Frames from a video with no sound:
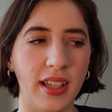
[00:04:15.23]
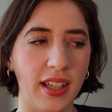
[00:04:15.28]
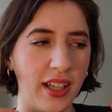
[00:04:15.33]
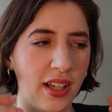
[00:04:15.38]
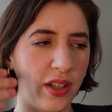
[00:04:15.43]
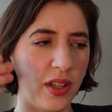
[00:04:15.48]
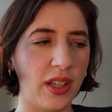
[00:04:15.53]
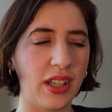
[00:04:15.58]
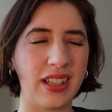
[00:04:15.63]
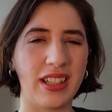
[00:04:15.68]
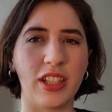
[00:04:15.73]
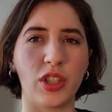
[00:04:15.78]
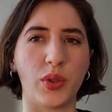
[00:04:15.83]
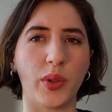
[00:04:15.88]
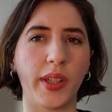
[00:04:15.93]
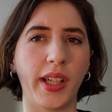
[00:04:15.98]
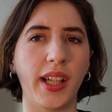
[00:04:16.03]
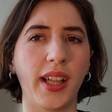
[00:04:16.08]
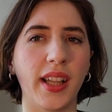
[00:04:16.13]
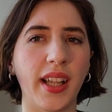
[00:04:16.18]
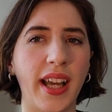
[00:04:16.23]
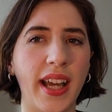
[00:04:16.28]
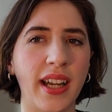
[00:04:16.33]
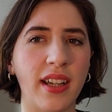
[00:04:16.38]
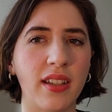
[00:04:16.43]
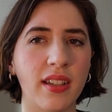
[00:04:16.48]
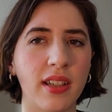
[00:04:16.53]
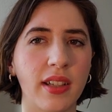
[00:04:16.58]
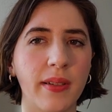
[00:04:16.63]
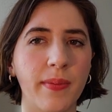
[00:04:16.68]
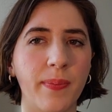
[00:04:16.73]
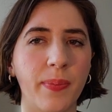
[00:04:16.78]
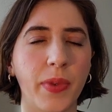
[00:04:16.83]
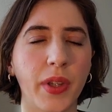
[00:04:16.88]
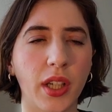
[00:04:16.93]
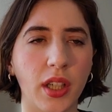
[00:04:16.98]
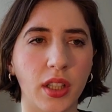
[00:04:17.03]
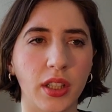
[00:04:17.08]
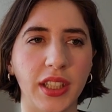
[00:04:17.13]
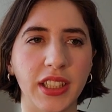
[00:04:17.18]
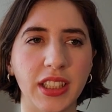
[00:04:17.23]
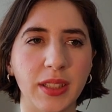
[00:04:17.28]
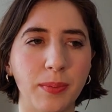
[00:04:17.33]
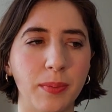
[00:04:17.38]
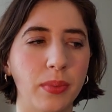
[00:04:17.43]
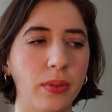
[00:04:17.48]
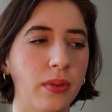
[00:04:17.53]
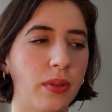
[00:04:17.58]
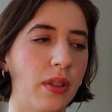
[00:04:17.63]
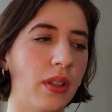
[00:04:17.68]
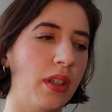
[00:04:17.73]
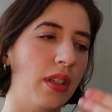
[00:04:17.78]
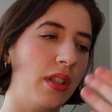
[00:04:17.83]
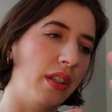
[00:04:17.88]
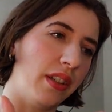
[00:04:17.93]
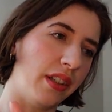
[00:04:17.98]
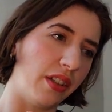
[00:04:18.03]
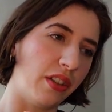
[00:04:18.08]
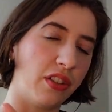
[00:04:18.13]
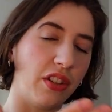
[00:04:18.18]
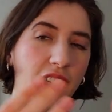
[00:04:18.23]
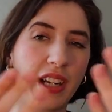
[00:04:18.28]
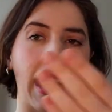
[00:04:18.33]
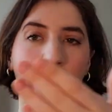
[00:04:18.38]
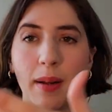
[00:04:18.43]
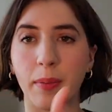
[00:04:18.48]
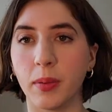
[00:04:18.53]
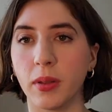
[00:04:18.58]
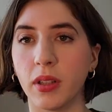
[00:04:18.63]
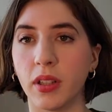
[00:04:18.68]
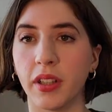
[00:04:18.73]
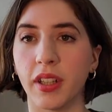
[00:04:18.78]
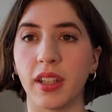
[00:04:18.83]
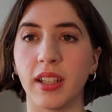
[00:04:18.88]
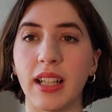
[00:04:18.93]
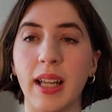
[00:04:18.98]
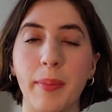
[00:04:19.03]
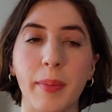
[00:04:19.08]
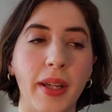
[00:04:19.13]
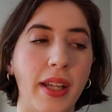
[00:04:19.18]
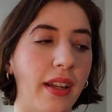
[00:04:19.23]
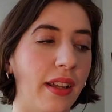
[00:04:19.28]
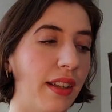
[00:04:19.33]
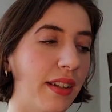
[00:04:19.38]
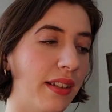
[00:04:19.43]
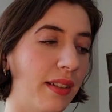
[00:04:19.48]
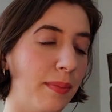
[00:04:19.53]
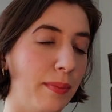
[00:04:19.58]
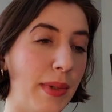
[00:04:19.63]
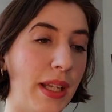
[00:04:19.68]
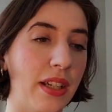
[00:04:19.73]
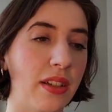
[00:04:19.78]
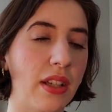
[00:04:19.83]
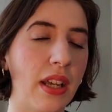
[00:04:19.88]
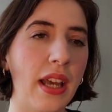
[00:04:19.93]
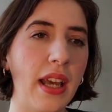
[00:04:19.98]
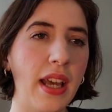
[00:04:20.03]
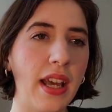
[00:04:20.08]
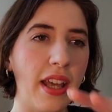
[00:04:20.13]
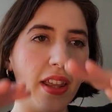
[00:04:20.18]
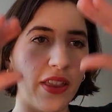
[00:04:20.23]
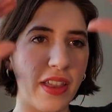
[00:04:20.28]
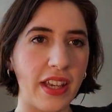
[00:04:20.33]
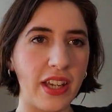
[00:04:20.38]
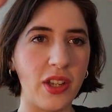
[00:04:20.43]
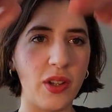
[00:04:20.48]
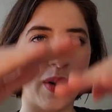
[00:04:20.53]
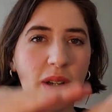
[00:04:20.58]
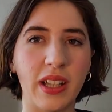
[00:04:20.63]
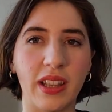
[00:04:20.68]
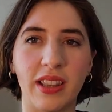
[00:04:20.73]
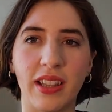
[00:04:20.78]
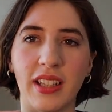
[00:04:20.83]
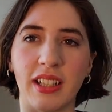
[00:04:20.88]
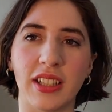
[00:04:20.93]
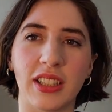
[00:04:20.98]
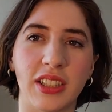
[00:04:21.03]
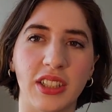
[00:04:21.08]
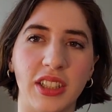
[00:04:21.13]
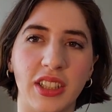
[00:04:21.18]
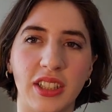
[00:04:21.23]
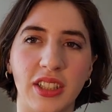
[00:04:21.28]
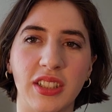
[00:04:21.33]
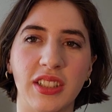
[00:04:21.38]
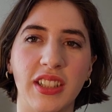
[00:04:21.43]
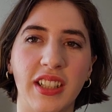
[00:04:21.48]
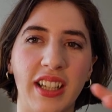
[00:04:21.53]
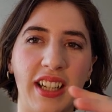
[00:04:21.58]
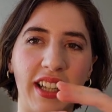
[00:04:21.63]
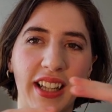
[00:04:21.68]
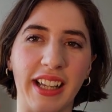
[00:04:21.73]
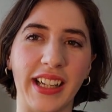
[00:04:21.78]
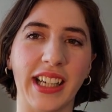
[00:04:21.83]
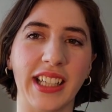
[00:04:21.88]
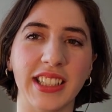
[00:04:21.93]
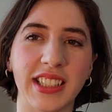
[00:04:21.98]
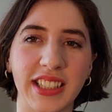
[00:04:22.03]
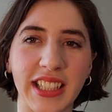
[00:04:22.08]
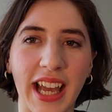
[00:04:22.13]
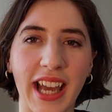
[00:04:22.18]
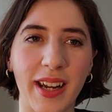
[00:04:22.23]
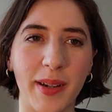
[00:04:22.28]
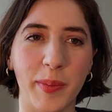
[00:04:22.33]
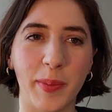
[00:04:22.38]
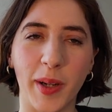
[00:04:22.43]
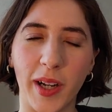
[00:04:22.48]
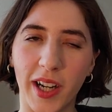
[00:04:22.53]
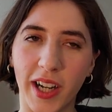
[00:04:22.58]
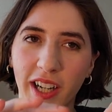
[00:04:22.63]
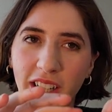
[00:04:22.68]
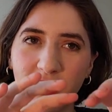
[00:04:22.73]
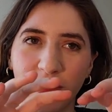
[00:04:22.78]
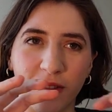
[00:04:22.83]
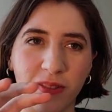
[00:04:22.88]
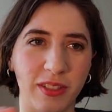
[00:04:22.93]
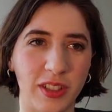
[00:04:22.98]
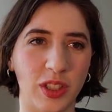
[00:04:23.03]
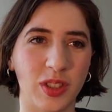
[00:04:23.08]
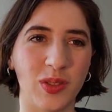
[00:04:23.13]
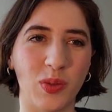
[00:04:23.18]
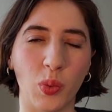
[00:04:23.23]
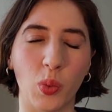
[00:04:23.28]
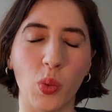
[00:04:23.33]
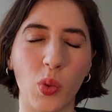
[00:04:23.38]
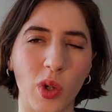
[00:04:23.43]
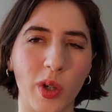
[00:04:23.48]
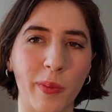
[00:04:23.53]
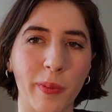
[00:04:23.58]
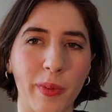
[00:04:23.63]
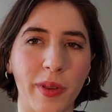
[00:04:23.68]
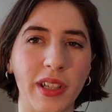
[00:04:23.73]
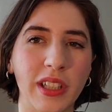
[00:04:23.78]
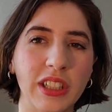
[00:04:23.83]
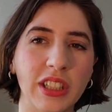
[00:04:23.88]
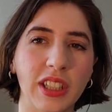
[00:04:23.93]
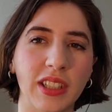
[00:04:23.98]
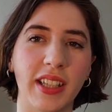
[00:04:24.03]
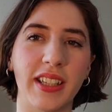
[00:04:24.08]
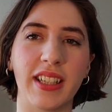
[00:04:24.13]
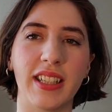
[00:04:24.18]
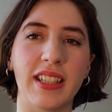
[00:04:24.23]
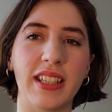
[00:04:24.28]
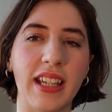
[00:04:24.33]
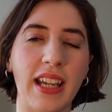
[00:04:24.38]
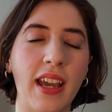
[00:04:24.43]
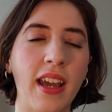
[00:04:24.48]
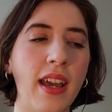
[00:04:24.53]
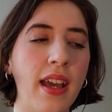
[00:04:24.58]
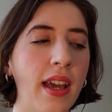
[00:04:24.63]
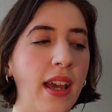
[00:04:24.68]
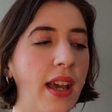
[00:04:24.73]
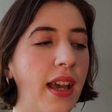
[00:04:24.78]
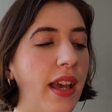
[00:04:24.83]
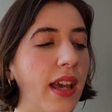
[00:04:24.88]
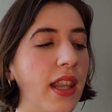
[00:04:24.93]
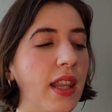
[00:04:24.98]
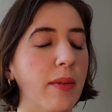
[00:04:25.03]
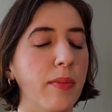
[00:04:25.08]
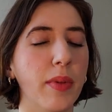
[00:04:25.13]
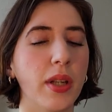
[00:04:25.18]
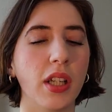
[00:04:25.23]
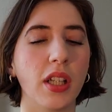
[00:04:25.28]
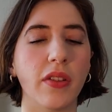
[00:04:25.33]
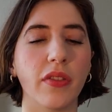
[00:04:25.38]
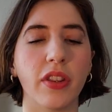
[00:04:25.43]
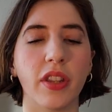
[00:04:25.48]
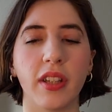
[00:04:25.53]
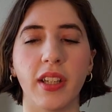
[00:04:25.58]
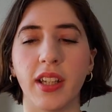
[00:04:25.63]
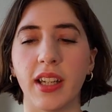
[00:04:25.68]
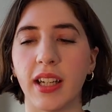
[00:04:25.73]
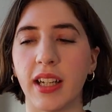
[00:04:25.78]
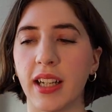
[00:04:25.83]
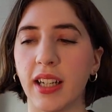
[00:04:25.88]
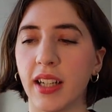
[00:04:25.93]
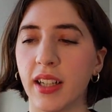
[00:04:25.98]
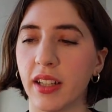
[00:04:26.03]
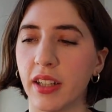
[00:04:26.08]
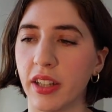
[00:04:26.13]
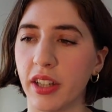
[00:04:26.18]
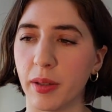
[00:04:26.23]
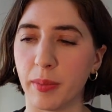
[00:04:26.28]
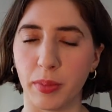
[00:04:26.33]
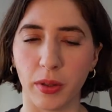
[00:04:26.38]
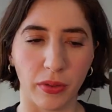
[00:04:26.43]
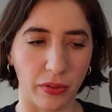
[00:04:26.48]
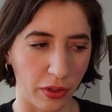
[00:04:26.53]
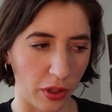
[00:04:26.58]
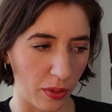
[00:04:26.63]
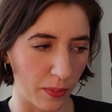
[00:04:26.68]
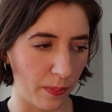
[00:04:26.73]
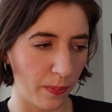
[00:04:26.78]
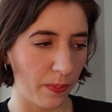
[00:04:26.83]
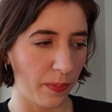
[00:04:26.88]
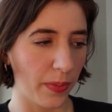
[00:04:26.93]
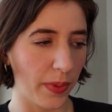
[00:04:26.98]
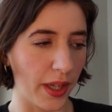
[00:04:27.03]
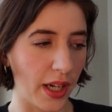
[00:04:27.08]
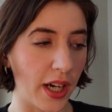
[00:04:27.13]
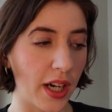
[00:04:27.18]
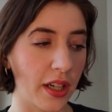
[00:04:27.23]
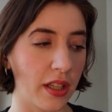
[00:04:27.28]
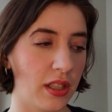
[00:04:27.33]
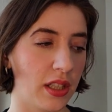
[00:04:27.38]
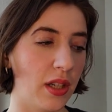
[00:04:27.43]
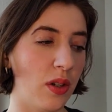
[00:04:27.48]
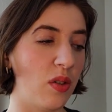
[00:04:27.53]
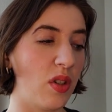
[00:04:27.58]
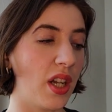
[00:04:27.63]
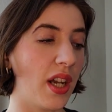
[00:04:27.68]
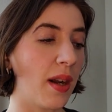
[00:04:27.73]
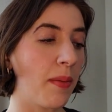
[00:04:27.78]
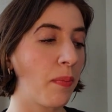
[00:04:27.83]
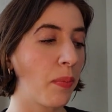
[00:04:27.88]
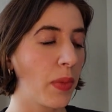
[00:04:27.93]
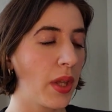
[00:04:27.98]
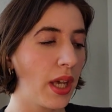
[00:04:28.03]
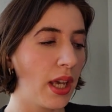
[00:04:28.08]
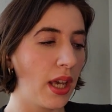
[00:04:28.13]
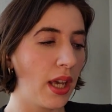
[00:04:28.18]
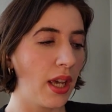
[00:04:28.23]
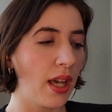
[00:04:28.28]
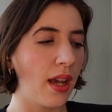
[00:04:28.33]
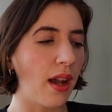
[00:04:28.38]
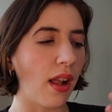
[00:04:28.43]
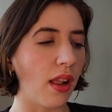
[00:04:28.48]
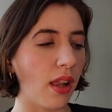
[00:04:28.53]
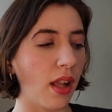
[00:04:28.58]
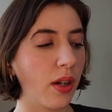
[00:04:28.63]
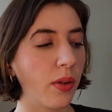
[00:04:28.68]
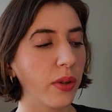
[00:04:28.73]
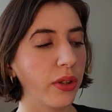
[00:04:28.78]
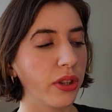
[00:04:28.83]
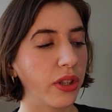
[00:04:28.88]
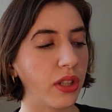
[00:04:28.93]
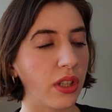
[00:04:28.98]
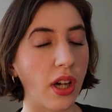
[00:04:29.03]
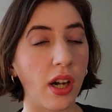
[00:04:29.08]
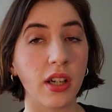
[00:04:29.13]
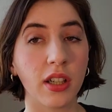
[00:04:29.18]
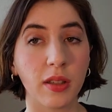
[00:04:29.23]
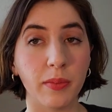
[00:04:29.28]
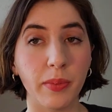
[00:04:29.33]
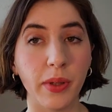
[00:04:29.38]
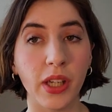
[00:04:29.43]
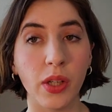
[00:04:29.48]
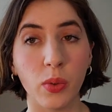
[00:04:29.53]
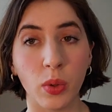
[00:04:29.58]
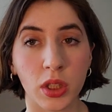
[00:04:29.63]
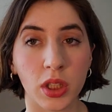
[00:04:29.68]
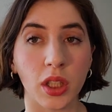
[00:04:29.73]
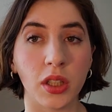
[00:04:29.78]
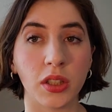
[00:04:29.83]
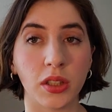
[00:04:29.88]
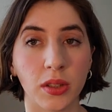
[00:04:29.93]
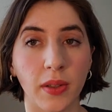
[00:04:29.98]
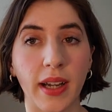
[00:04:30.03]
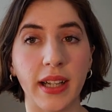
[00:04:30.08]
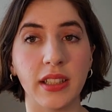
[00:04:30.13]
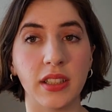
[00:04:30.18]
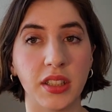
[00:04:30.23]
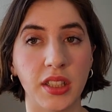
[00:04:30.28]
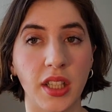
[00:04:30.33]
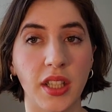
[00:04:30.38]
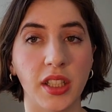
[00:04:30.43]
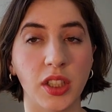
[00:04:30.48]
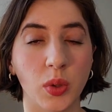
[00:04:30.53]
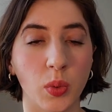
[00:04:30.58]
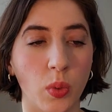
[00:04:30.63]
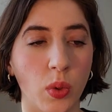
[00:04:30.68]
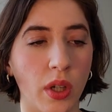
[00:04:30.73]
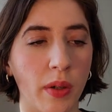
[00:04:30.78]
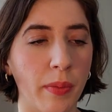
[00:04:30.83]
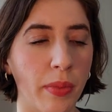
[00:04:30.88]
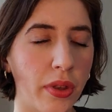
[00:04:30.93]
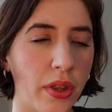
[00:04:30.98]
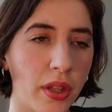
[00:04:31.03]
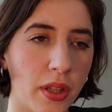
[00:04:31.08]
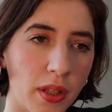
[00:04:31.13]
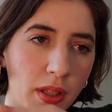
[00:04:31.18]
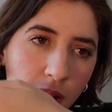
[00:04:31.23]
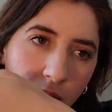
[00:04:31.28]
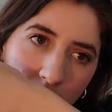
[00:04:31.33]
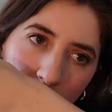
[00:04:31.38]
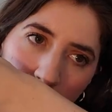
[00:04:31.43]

You know, you get these really light, crisp, the green apple, the lemon, the mint, then you hit this just like a sandbar of just warmth and solidity in the middle of the perfume, the heart note here, along with the tonka bean, which also adds to this warmth,